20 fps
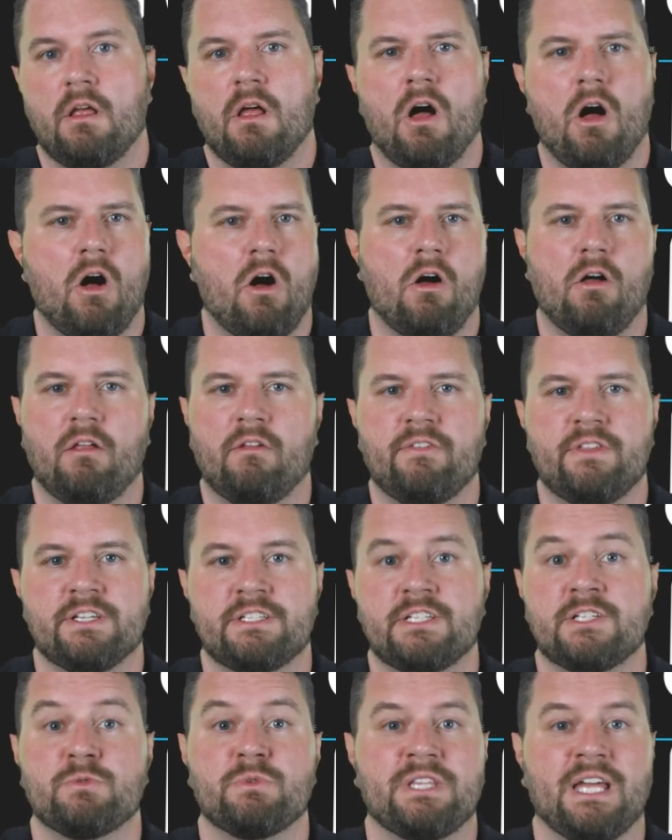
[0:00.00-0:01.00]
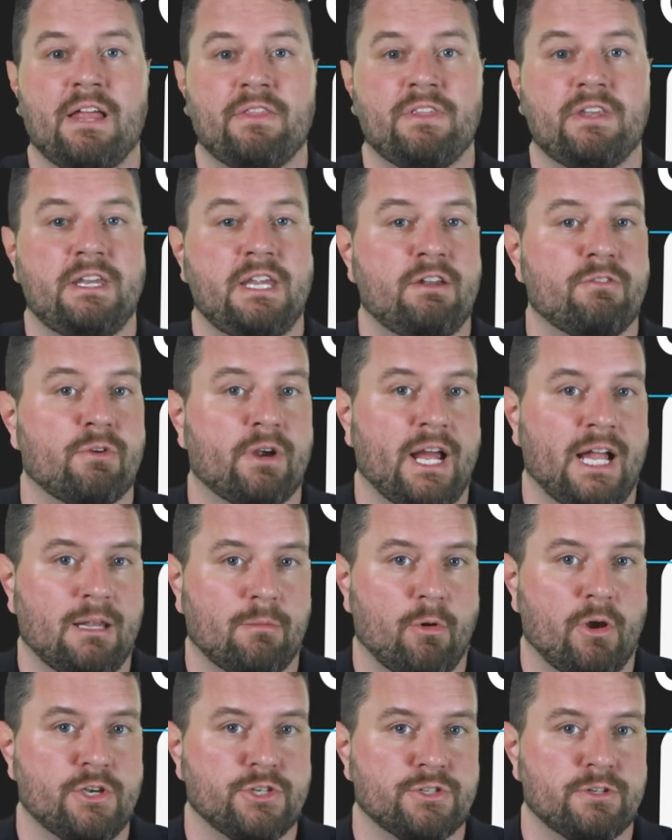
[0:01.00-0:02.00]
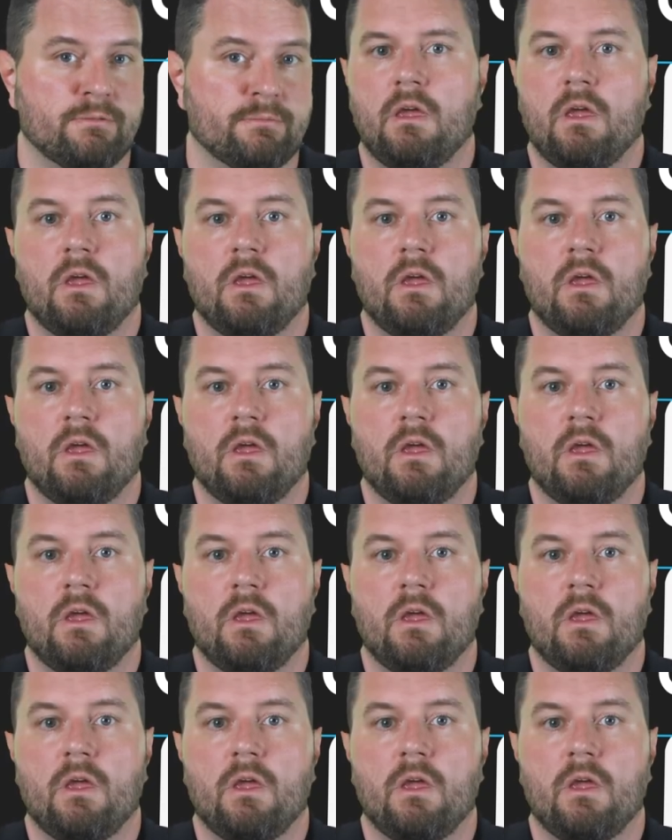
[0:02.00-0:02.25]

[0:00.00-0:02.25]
All of this is without the need for calibration.